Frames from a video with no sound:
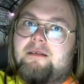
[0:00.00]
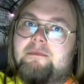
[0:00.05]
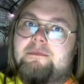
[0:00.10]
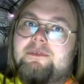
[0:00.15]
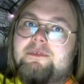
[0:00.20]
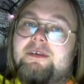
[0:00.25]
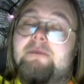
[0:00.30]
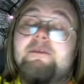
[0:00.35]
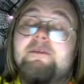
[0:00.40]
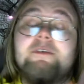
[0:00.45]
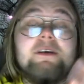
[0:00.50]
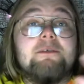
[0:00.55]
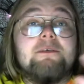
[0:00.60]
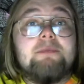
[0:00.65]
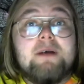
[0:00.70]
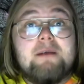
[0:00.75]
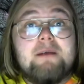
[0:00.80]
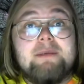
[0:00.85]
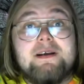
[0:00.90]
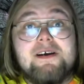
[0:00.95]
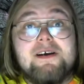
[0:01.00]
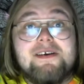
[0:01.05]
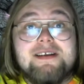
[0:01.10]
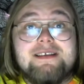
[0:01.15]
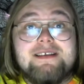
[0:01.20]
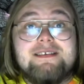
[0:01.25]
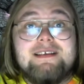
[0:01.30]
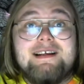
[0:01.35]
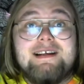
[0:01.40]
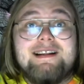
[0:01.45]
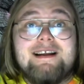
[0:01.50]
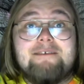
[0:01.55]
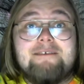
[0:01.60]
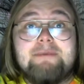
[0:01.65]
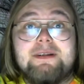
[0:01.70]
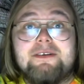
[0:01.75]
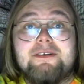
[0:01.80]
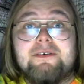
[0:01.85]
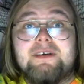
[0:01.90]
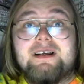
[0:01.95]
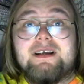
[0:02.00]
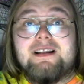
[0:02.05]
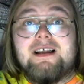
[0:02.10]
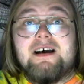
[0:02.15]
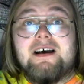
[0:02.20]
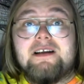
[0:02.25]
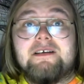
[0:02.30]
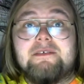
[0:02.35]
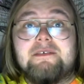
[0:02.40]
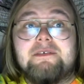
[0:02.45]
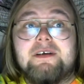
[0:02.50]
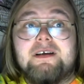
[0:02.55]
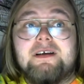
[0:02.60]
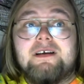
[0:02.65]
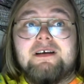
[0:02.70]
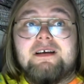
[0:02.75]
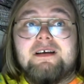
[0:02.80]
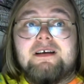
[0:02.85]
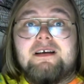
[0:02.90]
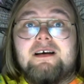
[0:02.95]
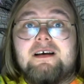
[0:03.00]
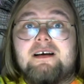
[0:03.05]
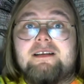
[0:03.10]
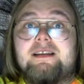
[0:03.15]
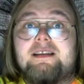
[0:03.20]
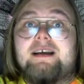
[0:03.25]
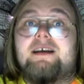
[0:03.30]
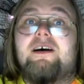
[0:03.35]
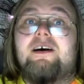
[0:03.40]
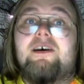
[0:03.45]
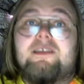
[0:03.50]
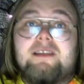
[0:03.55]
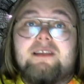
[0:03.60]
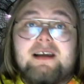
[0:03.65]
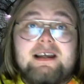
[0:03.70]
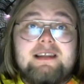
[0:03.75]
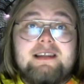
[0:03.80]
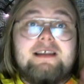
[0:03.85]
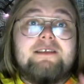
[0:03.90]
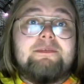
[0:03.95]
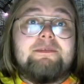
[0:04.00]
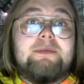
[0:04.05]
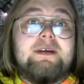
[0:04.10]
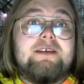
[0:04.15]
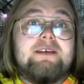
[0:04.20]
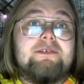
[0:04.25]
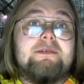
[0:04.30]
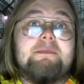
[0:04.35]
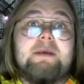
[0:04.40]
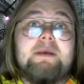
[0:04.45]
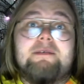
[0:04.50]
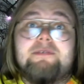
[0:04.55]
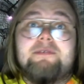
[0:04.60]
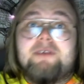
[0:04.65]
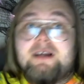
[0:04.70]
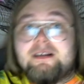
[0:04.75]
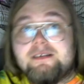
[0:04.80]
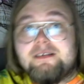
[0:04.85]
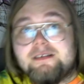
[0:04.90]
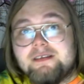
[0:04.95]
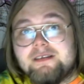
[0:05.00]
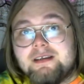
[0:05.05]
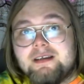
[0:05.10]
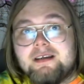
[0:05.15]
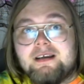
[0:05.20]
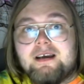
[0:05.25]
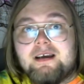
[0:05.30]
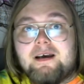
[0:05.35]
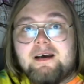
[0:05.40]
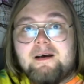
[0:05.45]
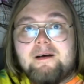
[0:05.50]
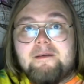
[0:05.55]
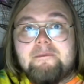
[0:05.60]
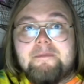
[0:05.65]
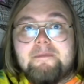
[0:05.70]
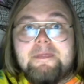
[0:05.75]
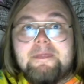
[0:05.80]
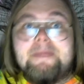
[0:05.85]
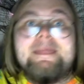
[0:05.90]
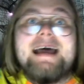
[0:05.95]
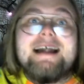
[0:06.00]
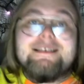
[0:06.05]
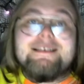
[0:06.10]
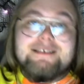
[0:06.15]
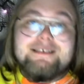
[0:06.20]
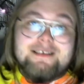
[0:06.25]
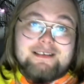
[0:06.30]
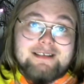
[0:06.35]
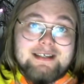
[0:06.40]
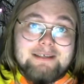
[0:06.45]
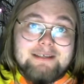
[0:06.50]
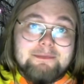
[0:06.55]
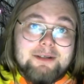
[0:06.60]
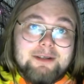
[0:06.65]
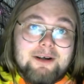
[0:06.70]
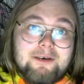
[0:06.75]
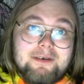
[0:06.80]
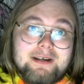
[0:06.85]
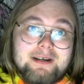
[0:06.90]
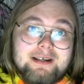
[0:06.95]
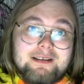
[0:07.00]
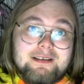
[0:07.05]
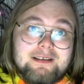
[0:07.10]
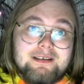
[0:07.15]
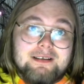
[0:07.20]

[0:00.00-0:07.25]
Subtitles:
Some of you have probably already seen I've been doing a lot of like online Let's Plays with my friends. That's going to keep going.